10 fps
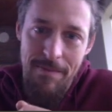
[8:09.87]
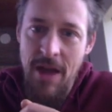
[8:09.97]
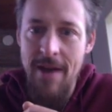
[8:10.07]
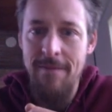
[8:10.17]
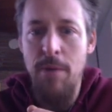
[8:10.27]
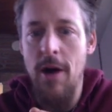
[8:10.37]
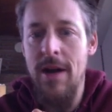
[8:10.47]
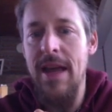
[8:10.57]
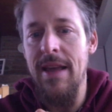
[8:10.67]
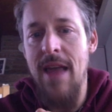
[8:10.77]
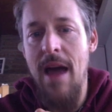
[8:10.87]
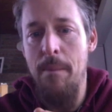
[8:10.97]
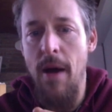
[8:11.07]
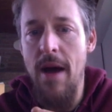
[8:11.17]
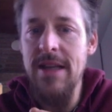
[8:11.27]
kind of balking at
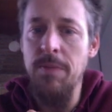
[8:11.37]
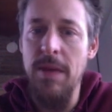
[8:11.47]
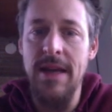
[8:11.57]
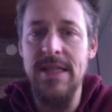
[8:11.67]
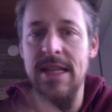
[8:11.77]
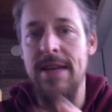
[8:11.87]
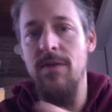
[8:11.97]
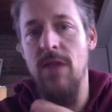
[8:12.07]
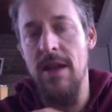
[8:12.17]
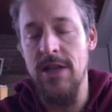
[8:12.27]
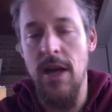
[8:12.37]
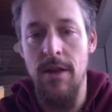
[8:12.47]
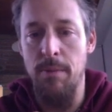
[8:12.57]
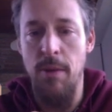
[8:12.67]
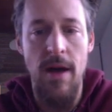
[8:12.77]
that price because there's
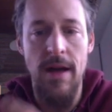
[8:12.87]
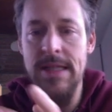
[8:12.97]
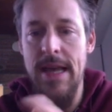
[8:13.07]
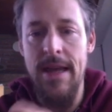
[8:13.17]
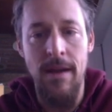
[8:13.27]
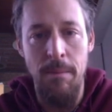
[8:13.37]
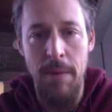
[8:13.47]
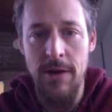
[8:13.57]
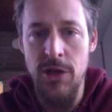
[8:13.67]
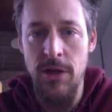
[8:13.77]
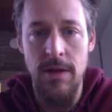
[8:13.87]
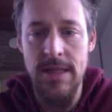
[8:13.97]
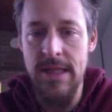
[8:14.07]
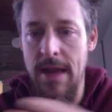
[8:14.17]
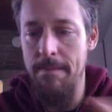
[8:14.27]
other products they can compare to in the
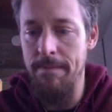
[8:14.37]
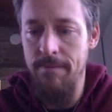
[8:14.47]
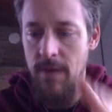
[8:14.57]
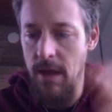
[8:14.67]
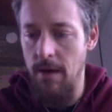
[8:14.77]
same